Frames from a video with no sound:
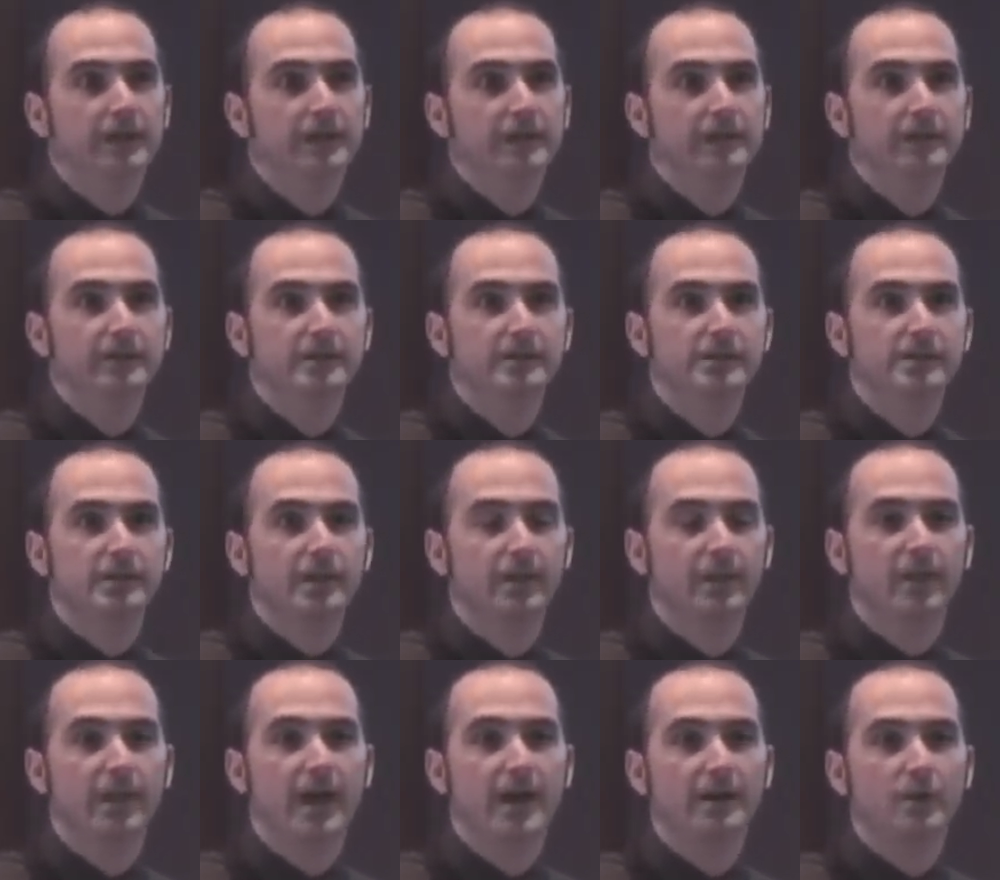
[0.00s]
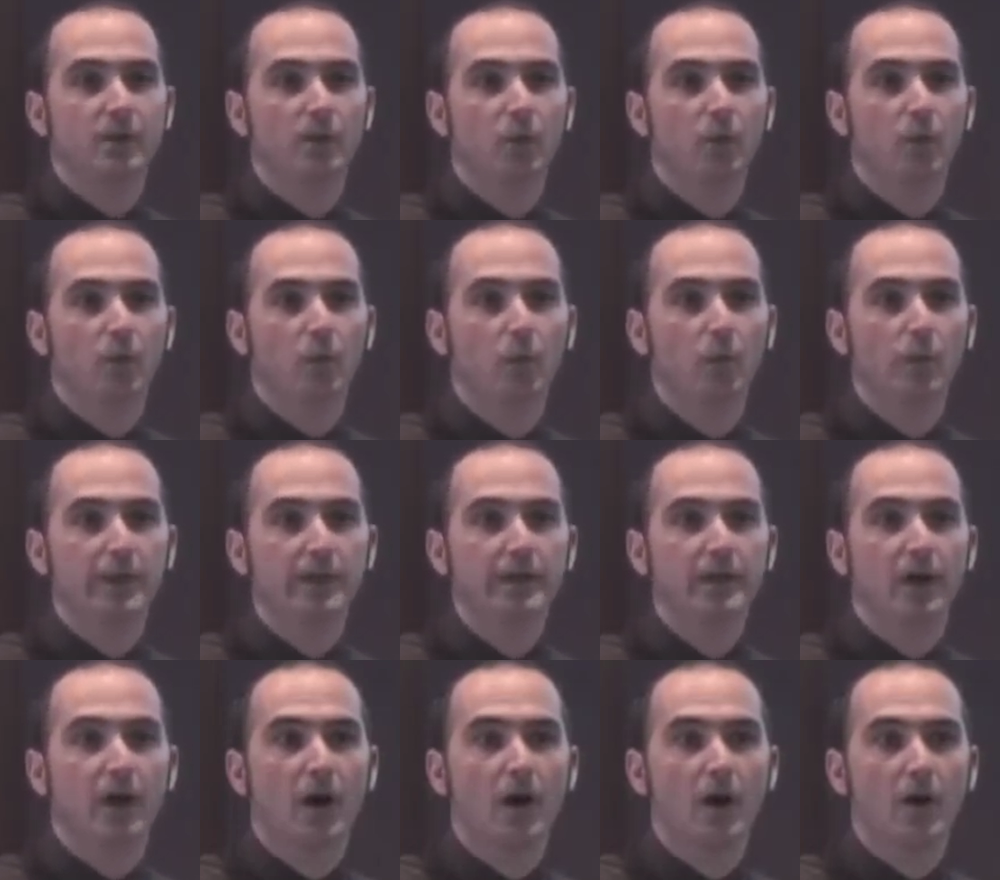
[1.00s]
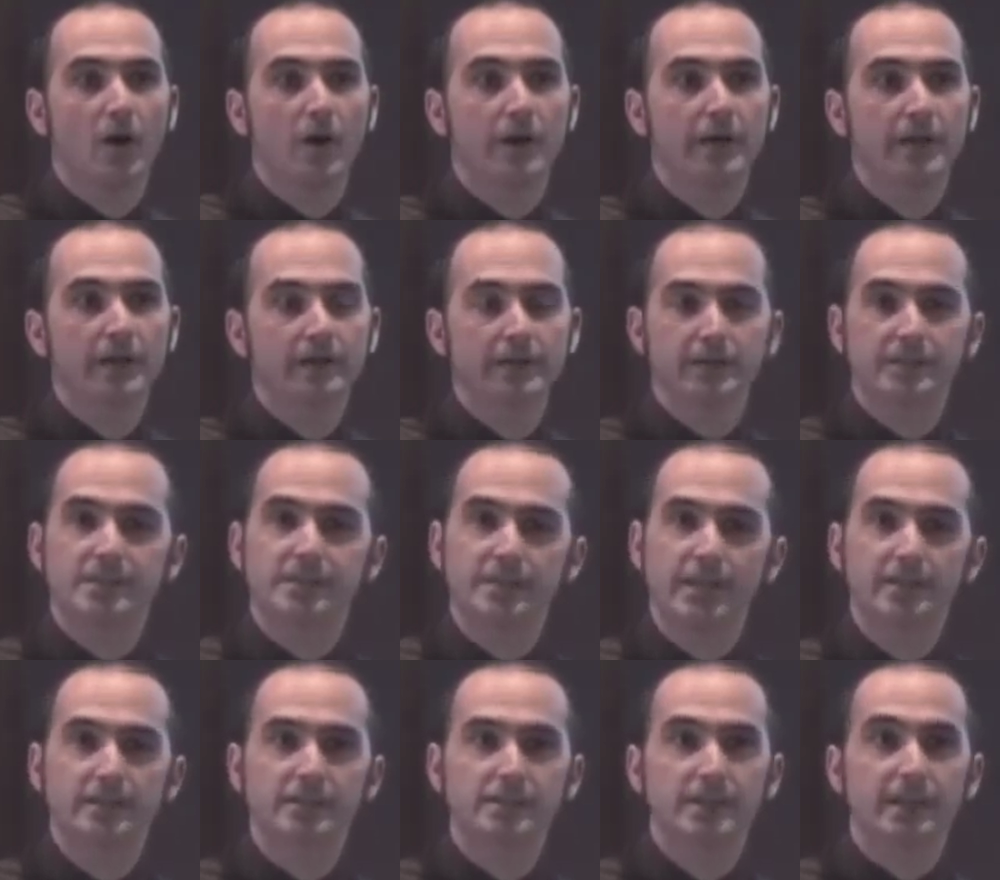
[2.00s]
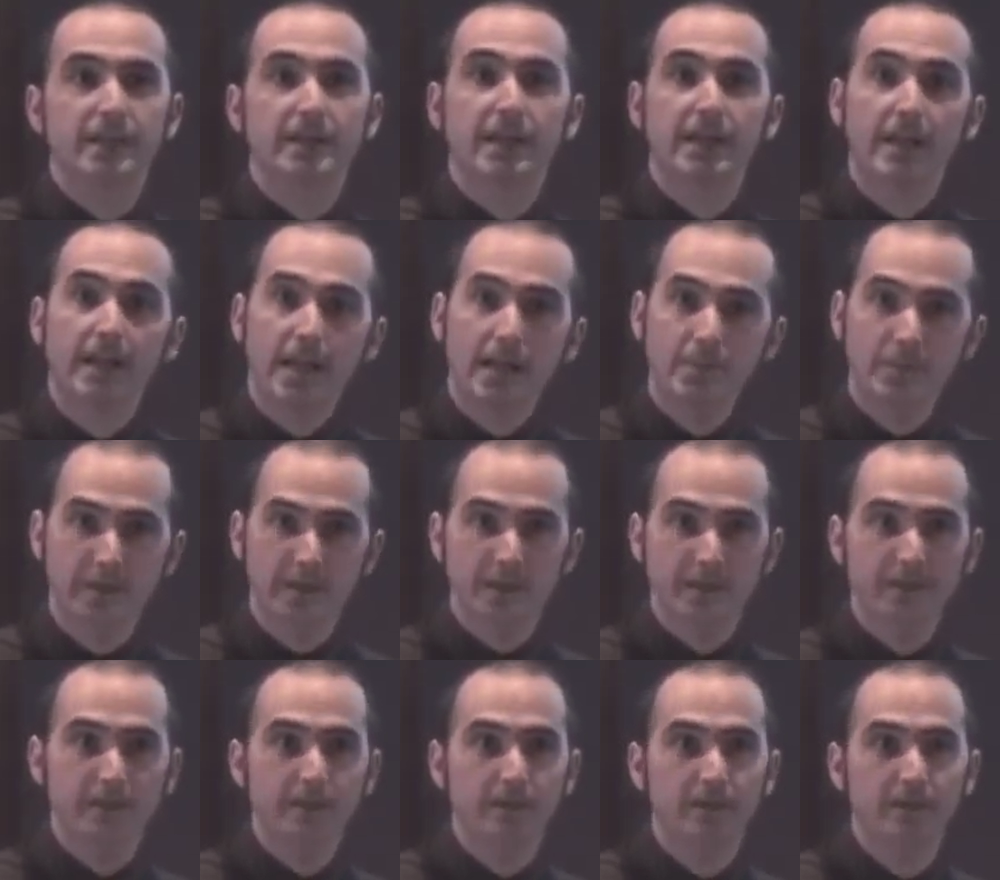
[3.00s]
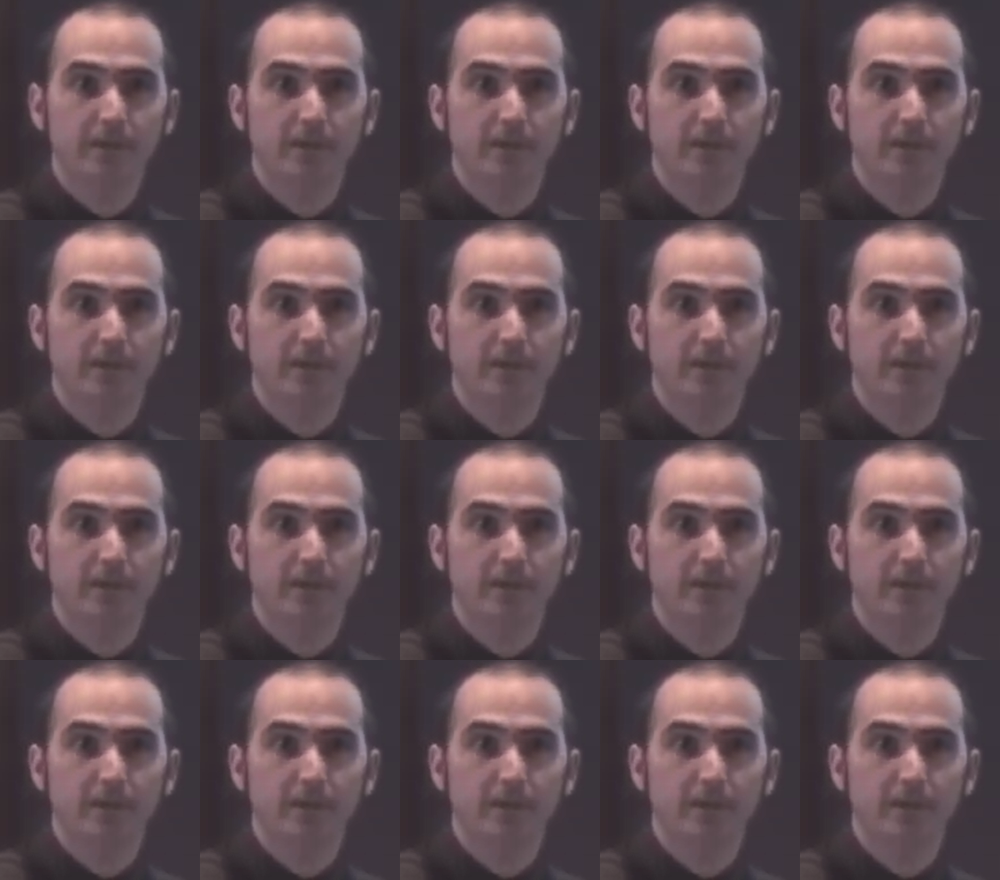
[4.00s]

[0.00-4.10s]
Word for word: is that we are, in a sense, inhibited